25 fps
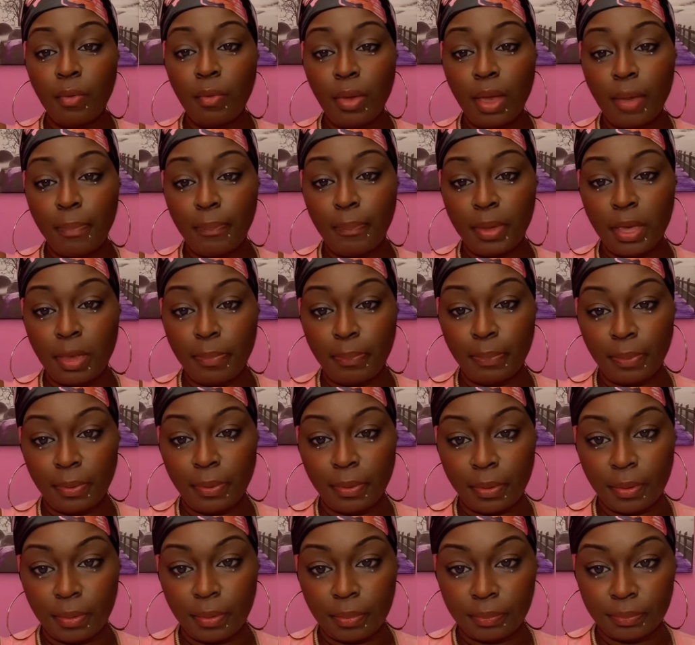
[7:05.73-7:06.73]
Anyway,
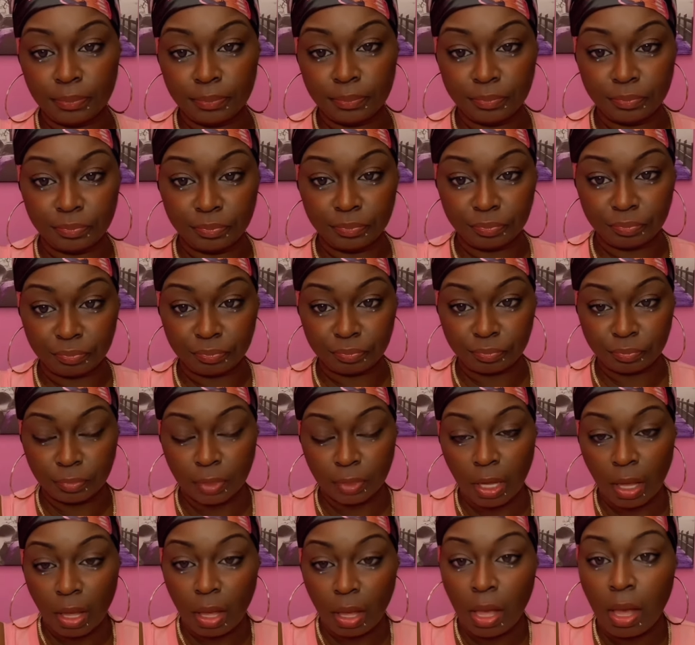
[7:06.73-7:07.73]
people, all
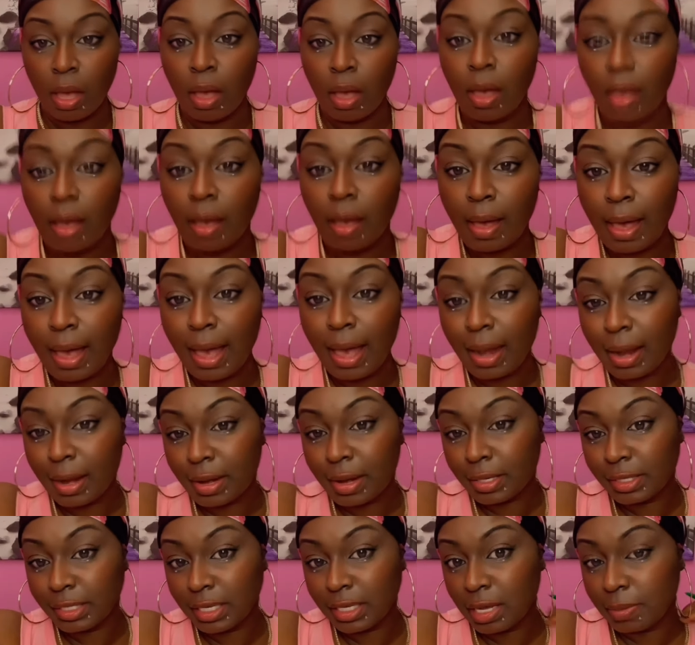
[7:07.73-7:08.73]

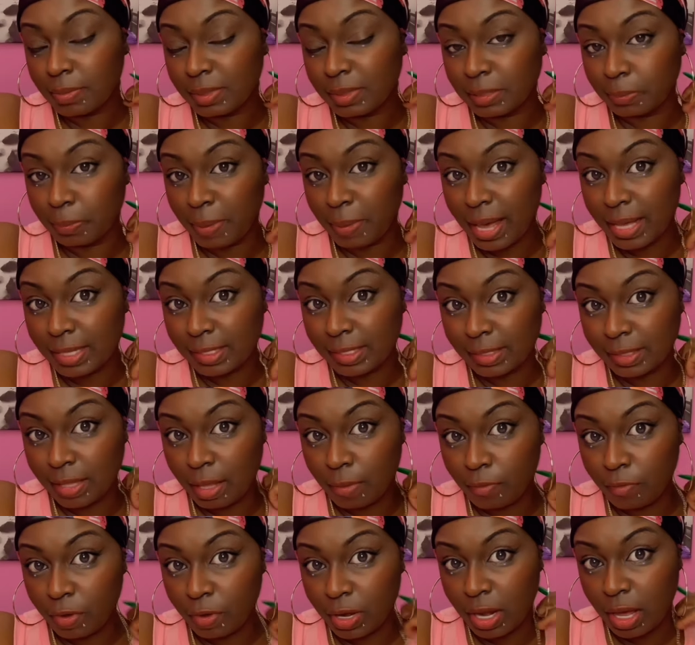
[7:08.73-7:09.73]
of the Team Spice,
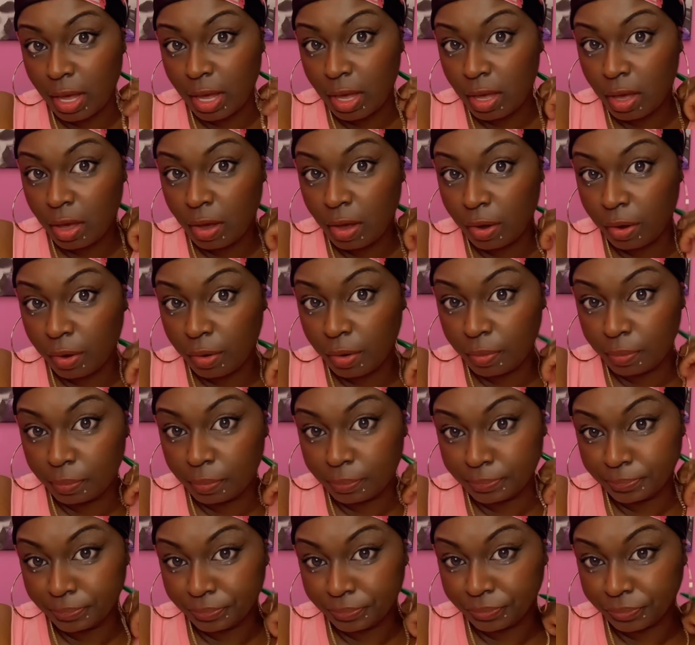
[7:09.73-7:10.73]
them were there,
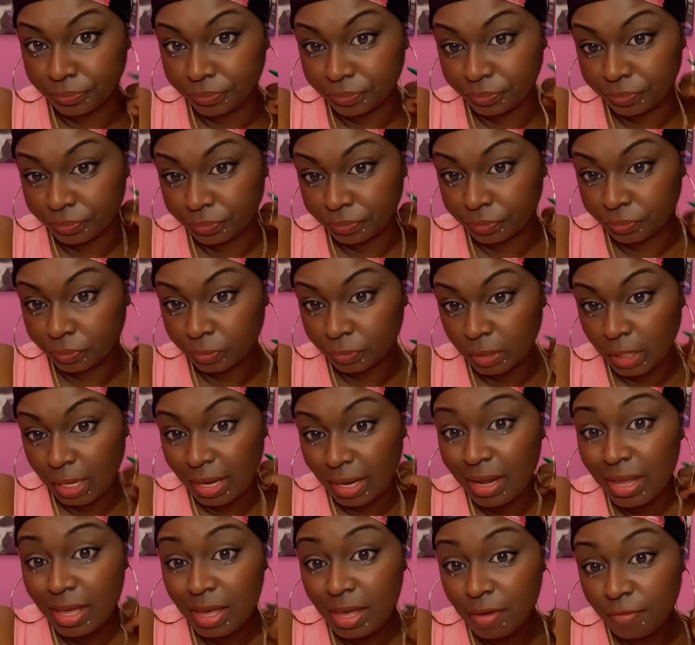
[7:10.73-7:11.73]

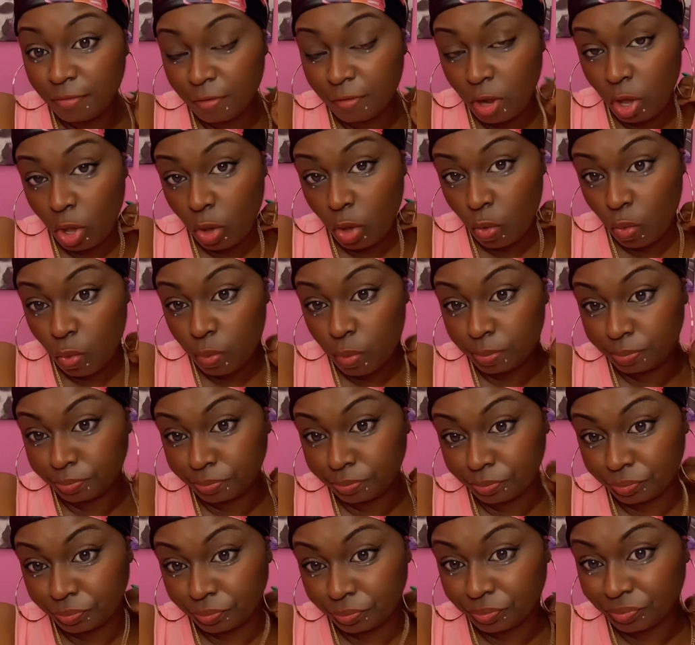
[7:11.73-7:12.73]
leave now.
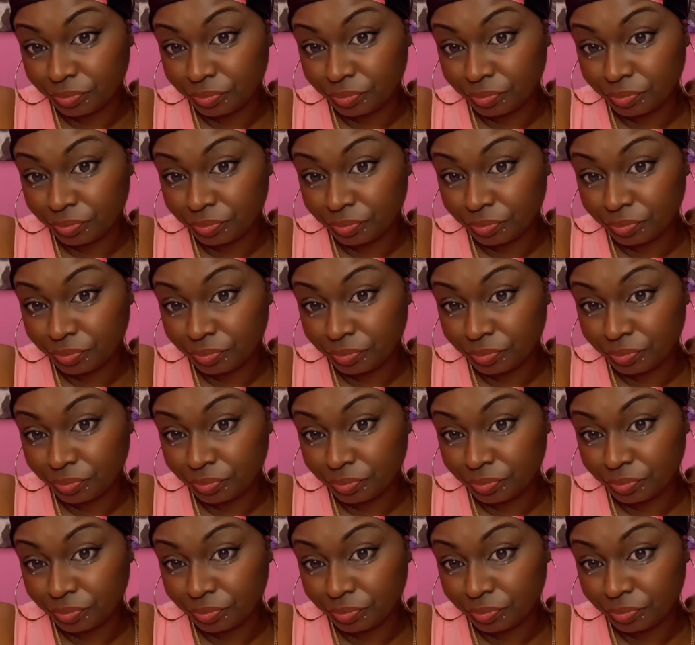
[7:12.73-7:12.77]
